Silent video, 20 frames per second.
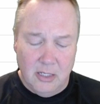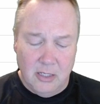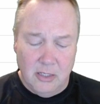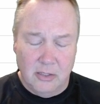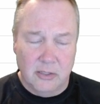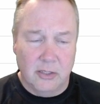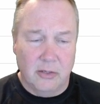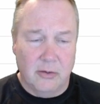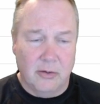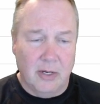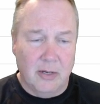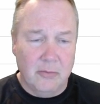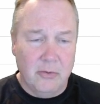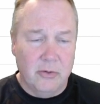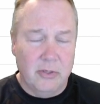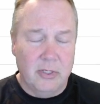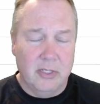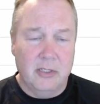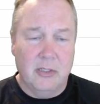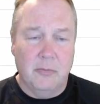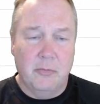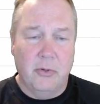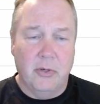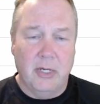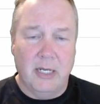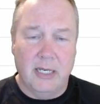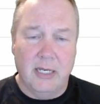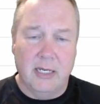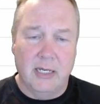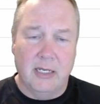So I'm going to
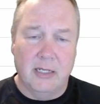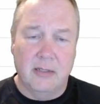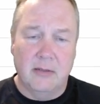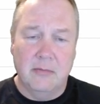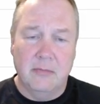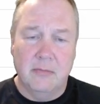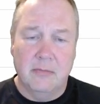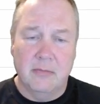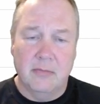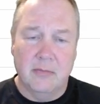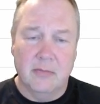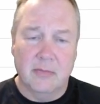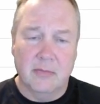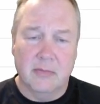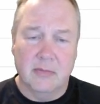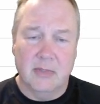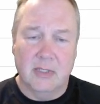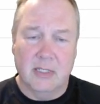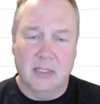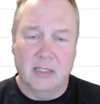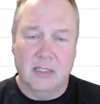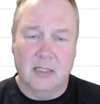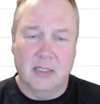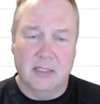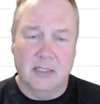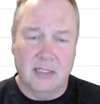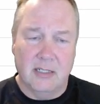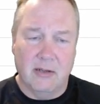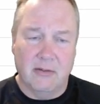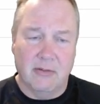put in a
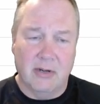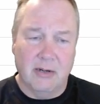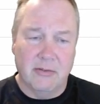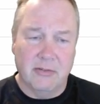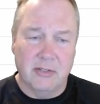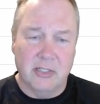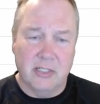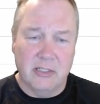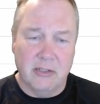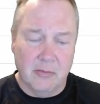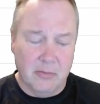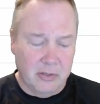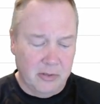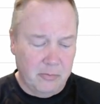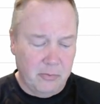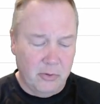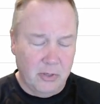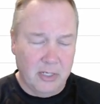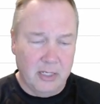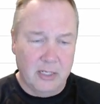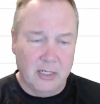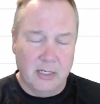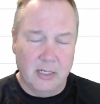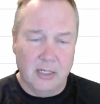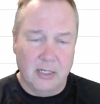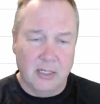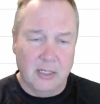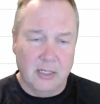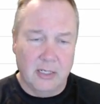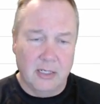cell reference here. I'm going to put in
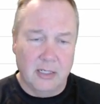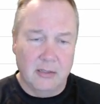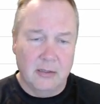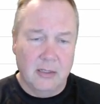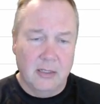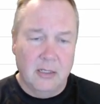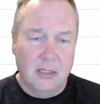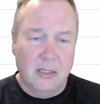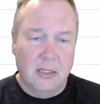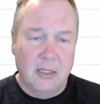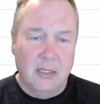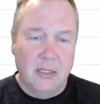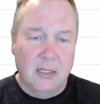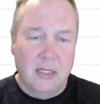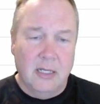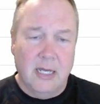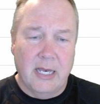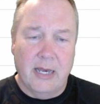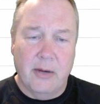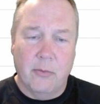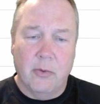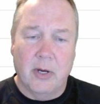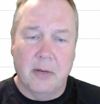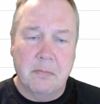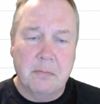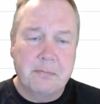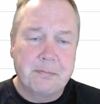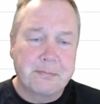A1.